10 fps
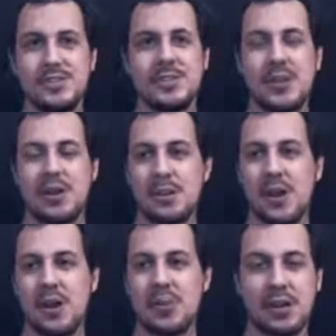about her
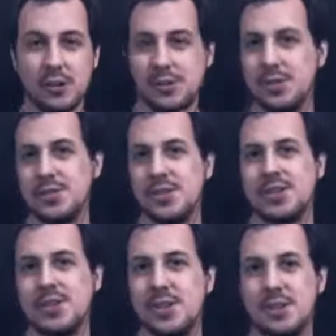power, about her using
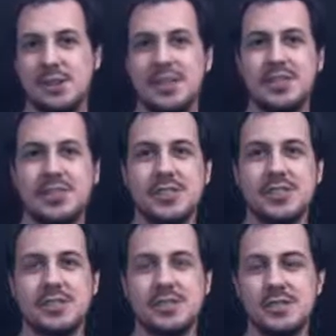the dark dimension,
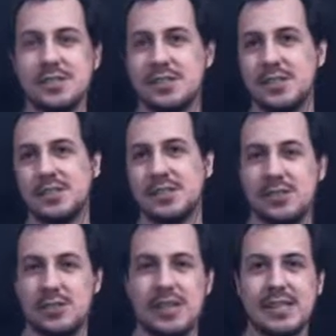
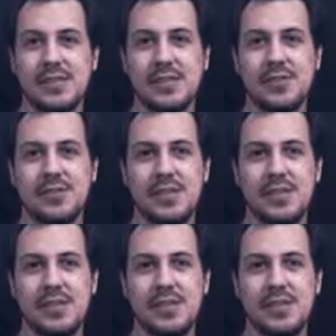and all that stuff.